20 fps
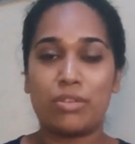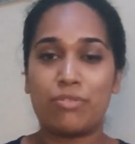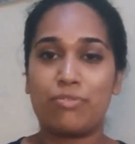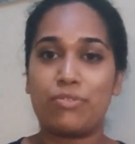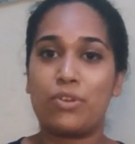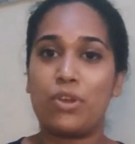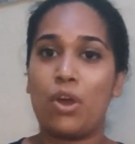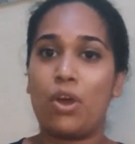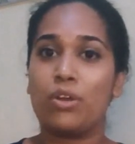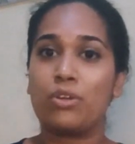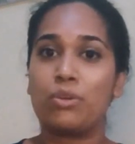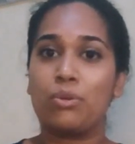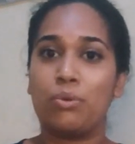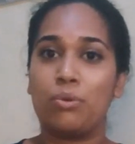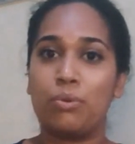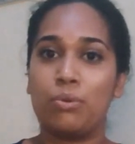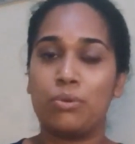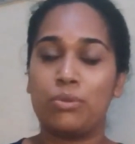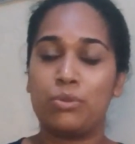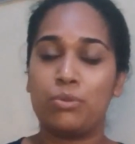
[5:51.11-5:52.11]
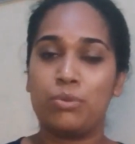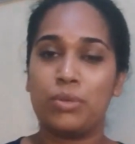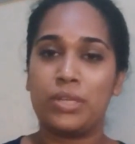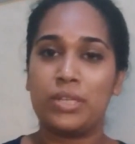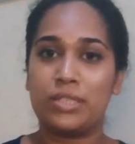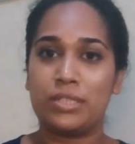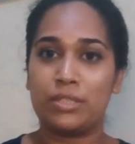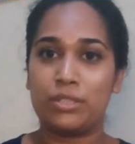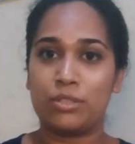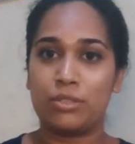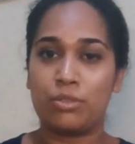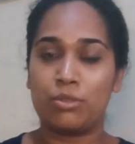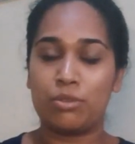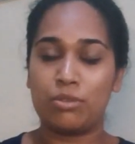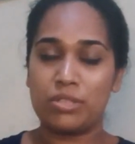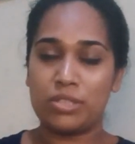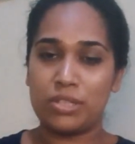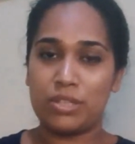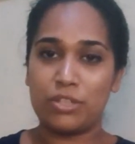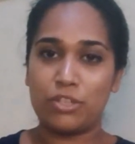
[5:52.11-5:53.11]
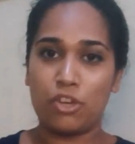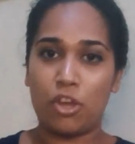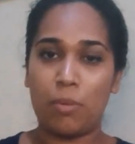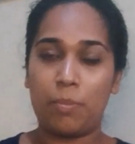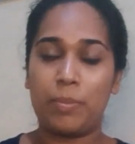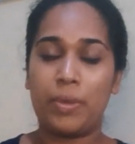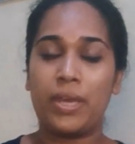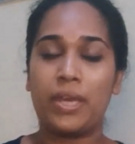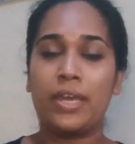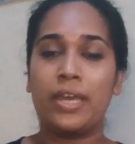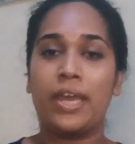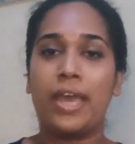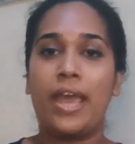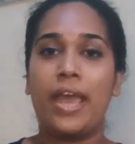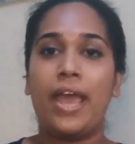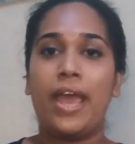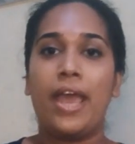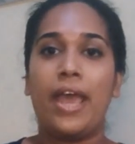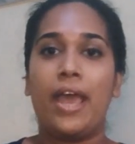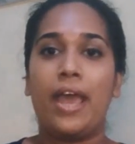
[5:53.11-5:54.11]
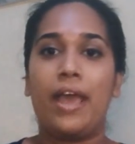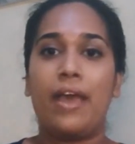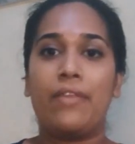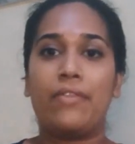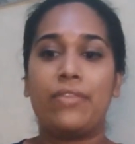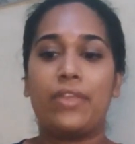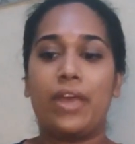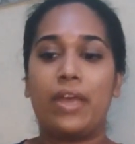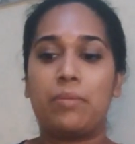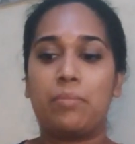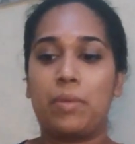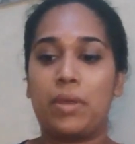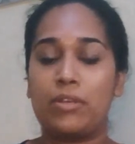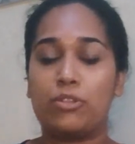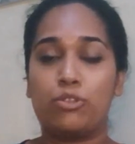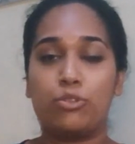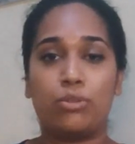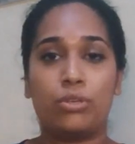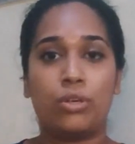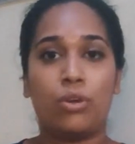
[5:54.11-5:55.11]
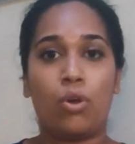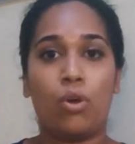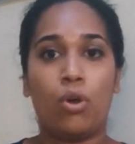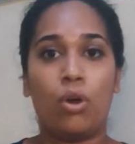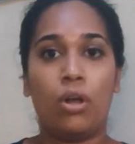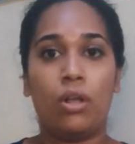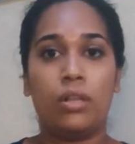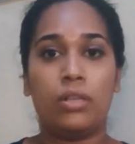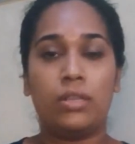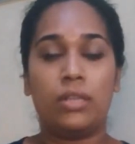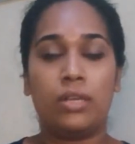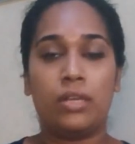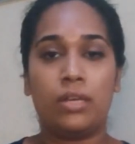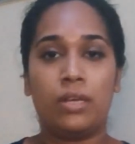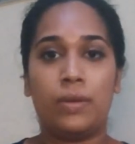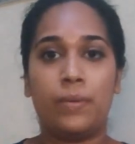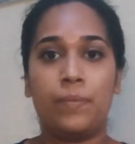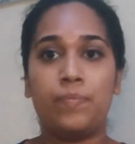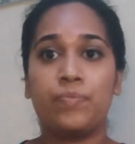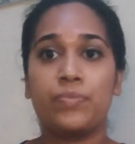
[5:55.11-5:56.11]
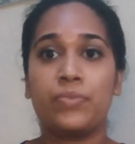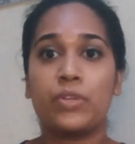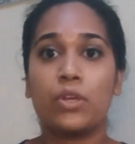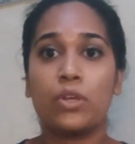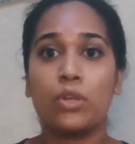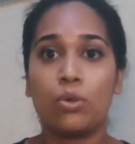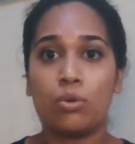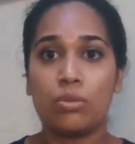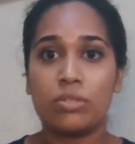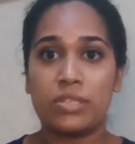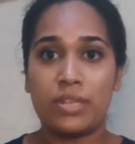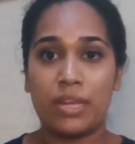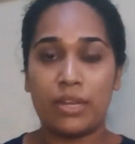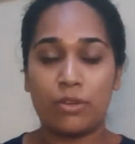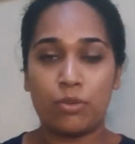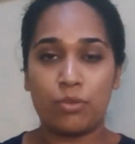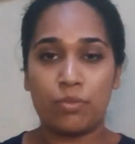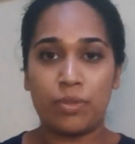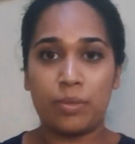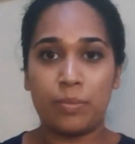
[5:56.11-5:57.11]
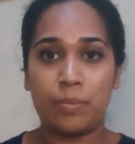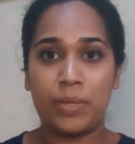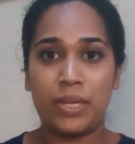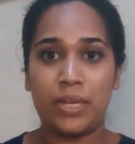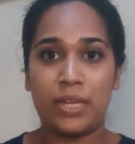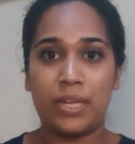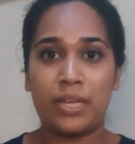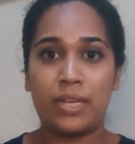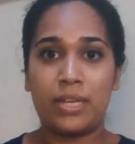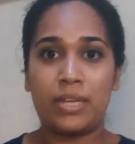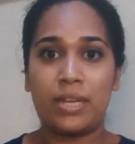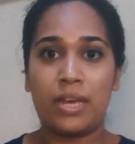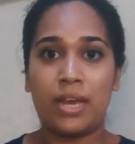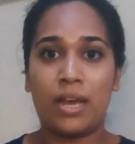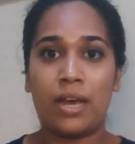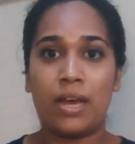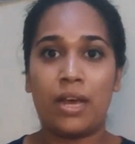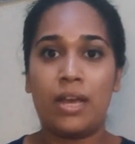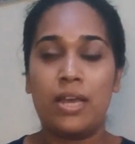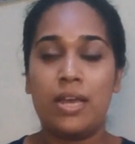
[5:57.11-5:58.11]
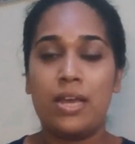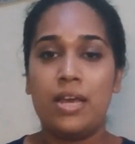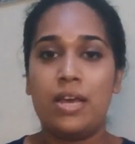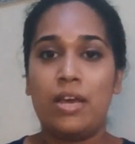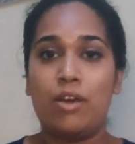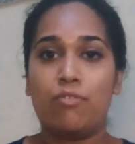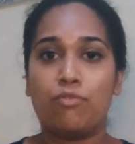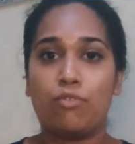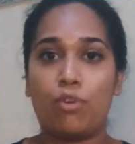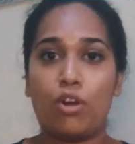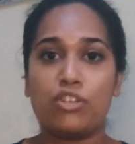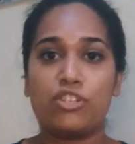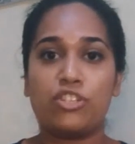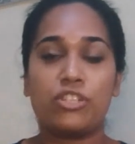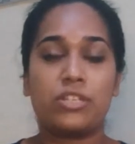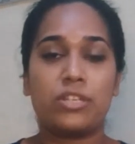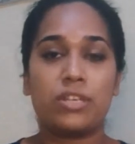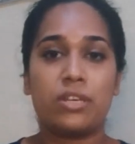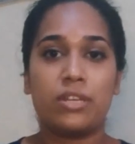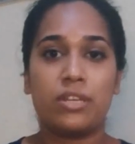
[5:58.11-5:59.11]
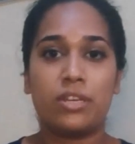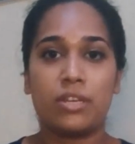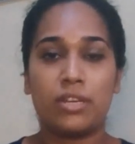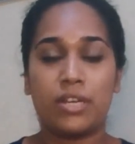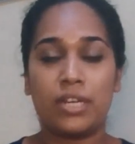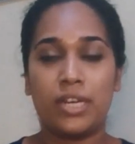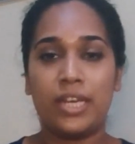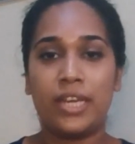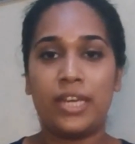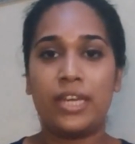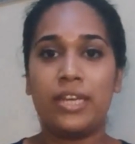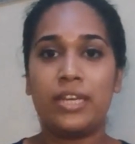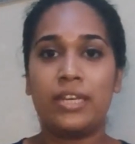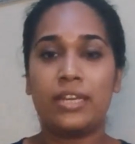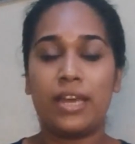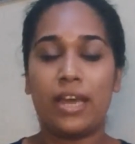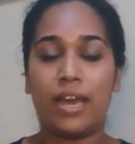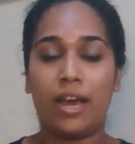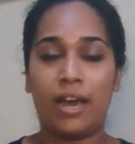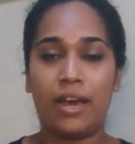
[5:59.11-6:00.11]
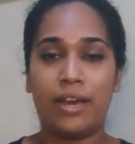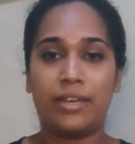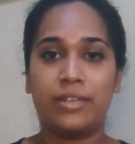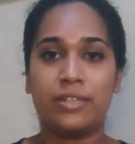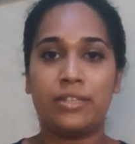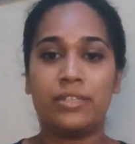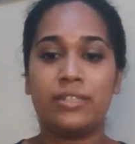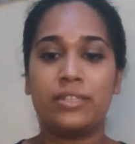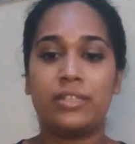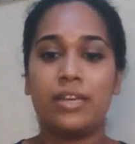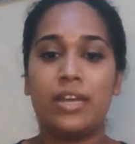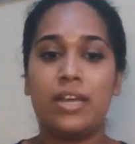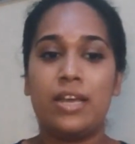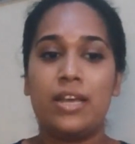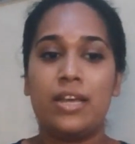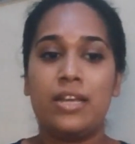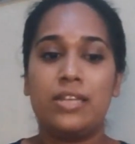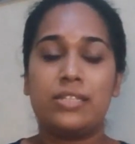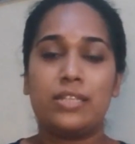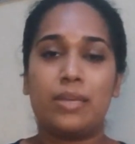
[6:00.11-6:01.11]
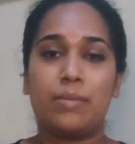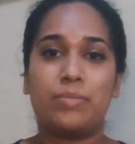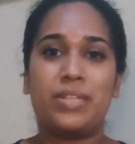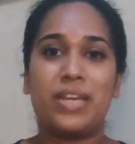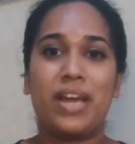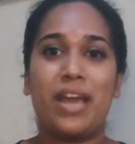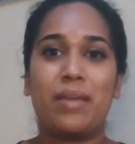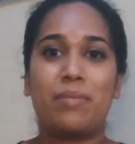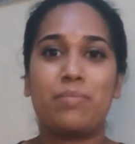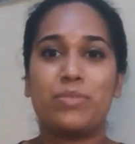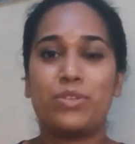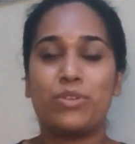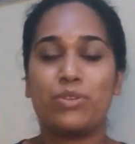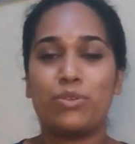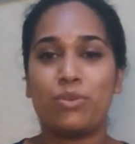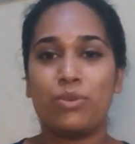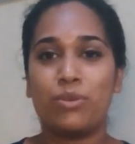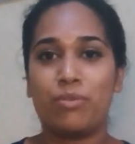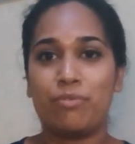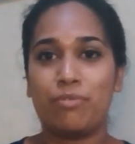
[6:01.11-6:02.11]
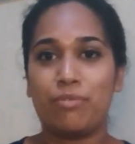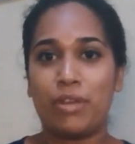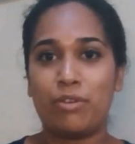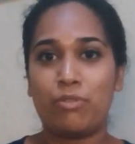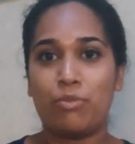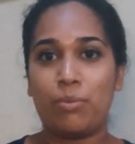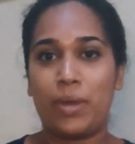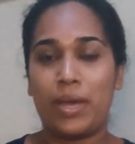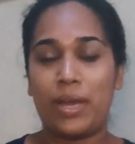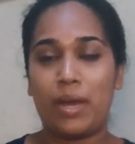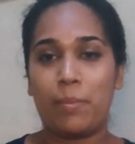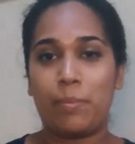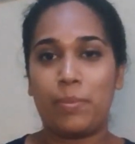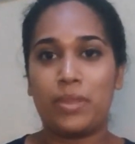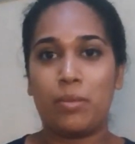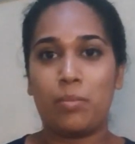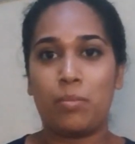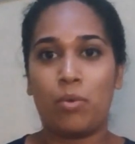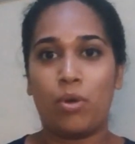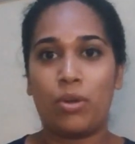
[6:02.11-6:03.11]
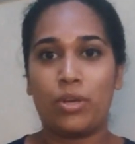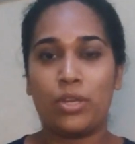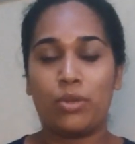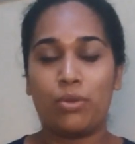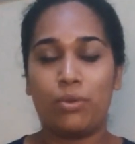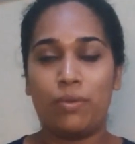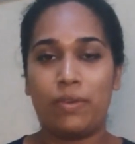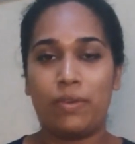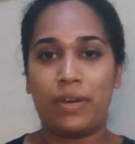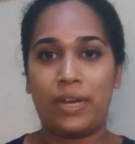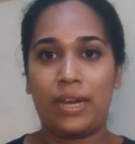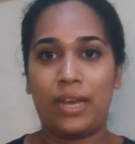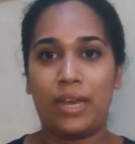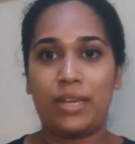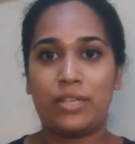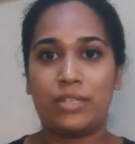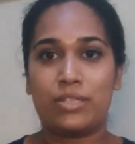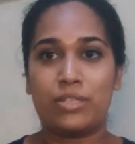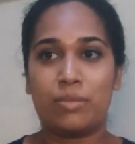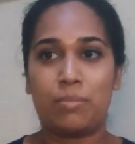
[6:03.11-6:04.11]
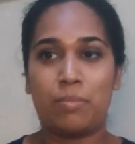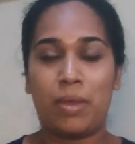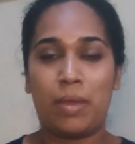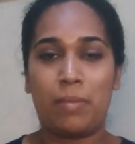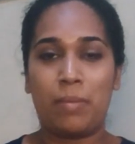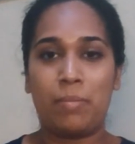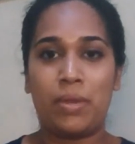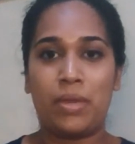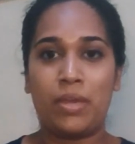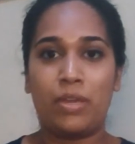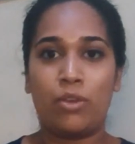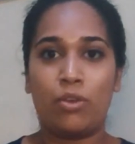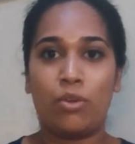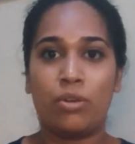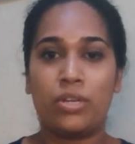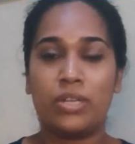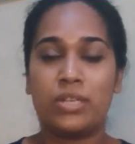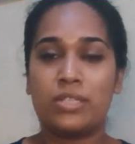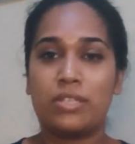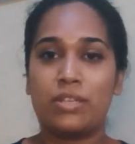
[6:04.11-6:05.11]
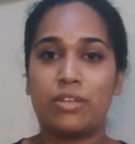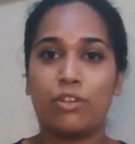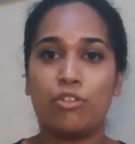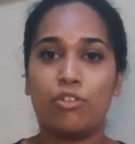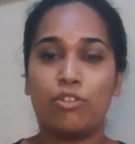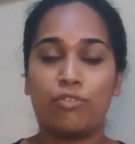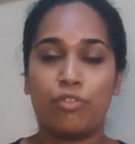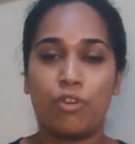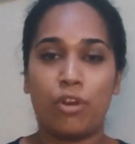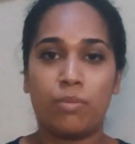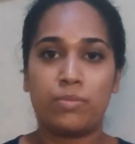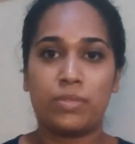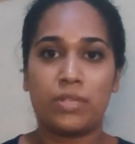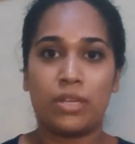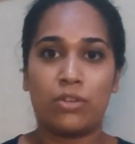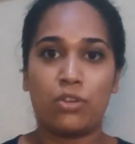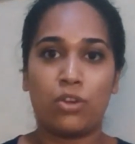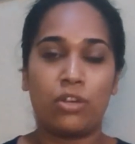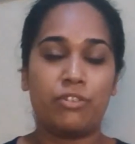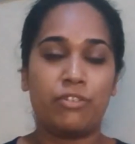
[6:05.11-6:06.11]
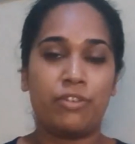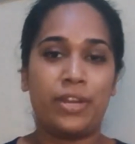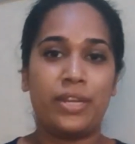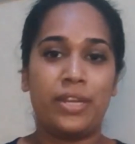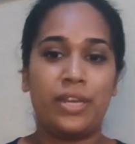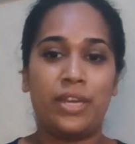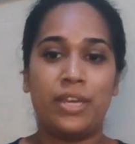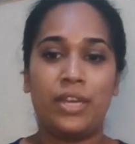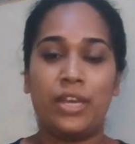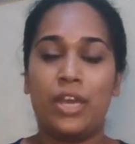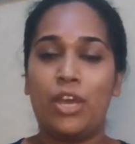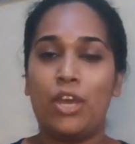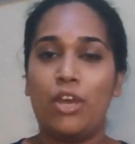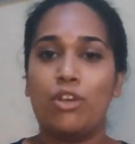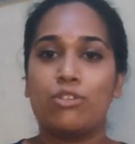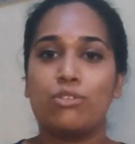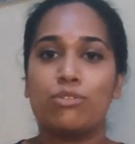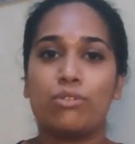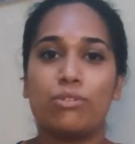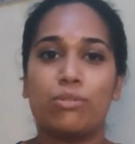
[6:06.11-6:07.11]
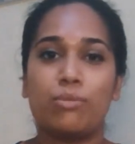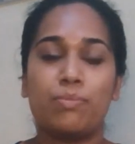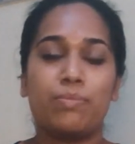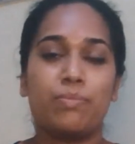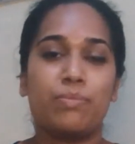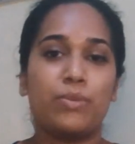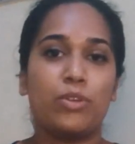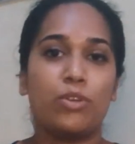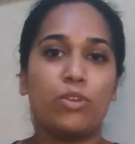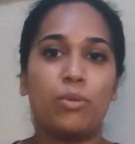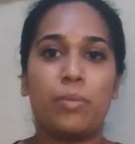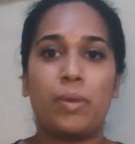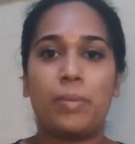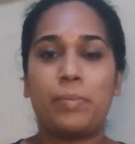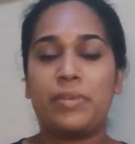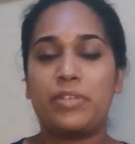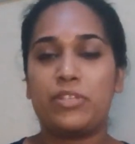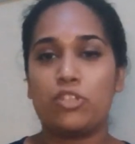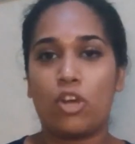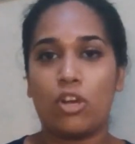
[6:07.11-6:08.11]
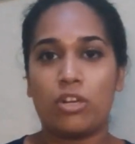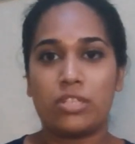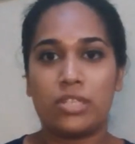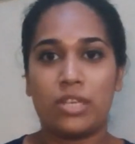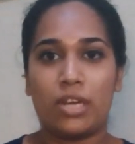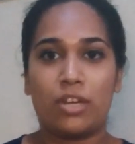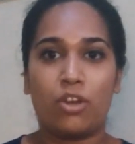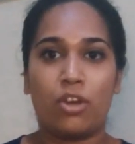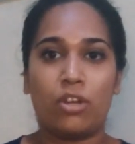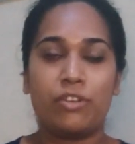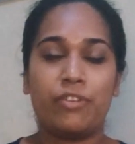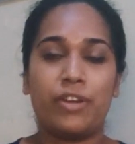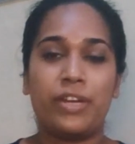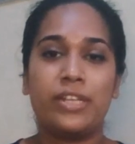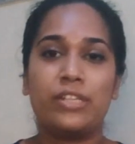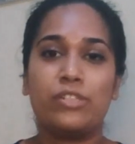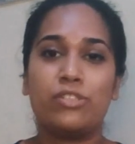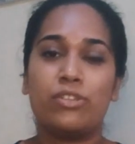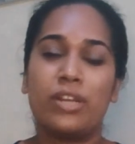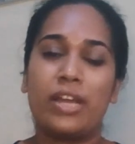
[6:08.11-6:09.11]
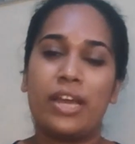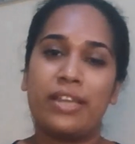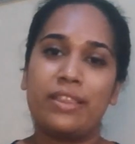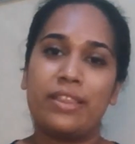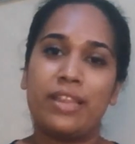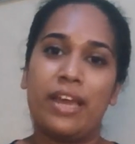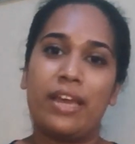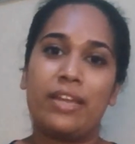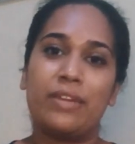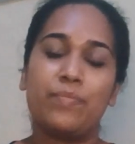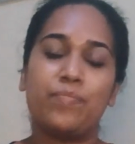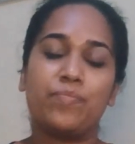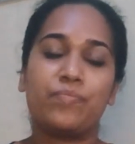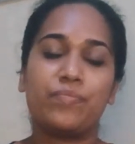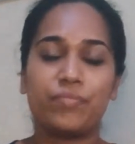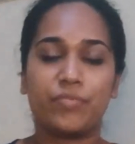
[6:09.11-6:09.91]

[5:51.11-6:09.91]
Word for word: If not, go do a little grocery shopping, and then make sure all the clothes that you will be needed are washed, cleaned, ironed. Sometimes, you know, when you wake up in the morning, realize maybe your nursery uniforms are not ready, so, you know, maybe socks are not ready, so like that.